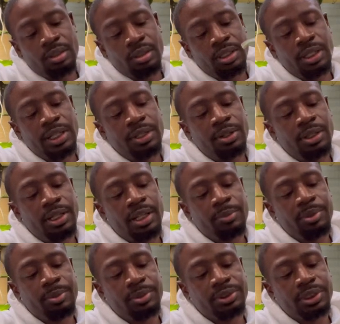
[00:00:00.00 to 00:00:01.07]
I know a lot of
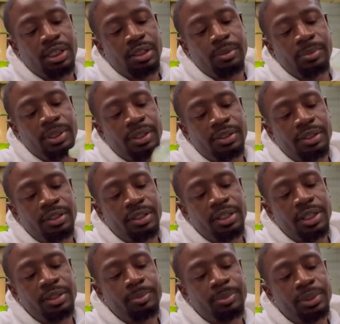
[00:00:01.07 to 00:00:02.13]
people talk about the
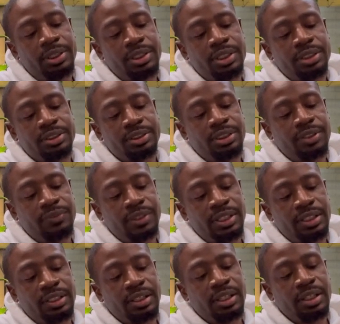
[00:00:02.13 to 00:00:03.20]
death plug and stuff
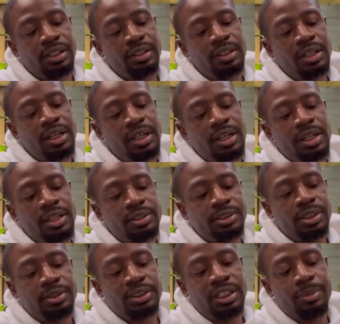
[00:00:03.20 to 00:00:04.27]
like that, and
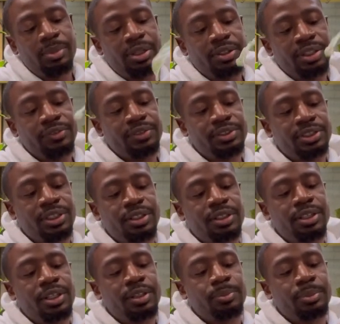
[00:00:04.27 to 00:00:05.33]
sometimes I don't even see the
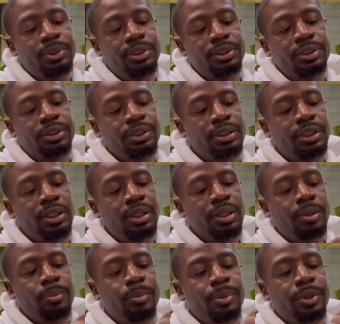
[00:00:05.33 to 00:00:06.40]
death plug,
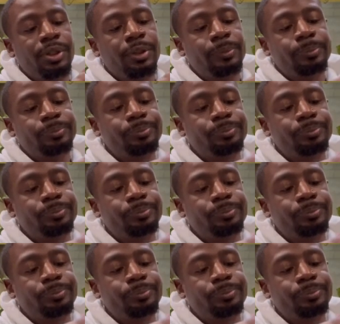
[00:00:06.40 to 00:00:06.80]
but